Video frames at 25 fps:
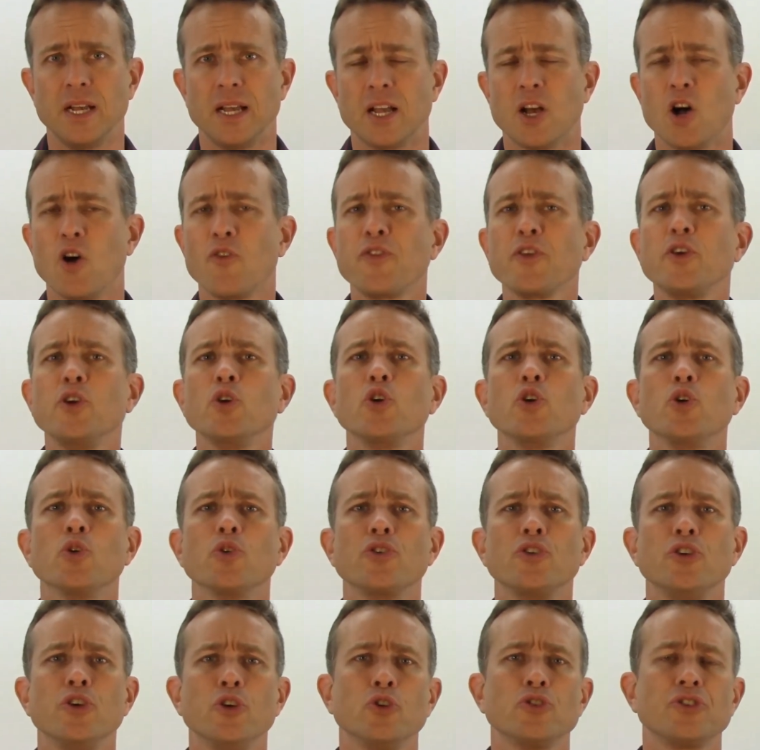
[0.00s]
Hopefully you'll
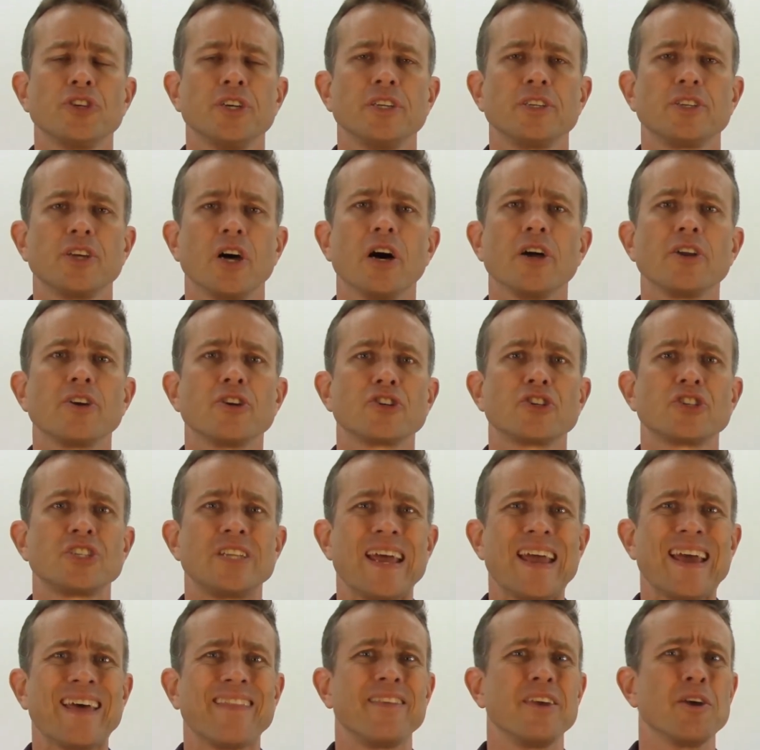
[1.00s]
use it to
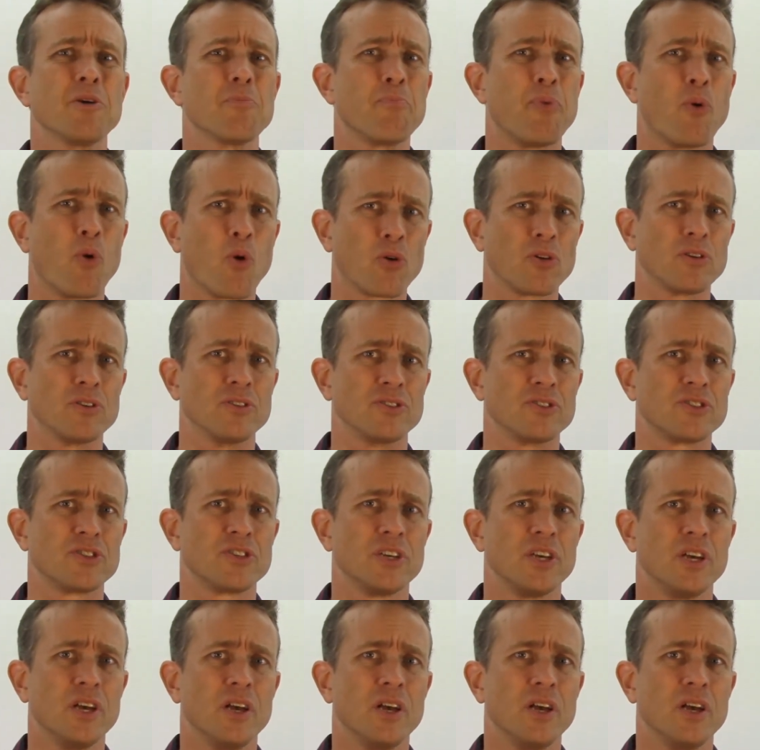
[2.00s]
understand the importance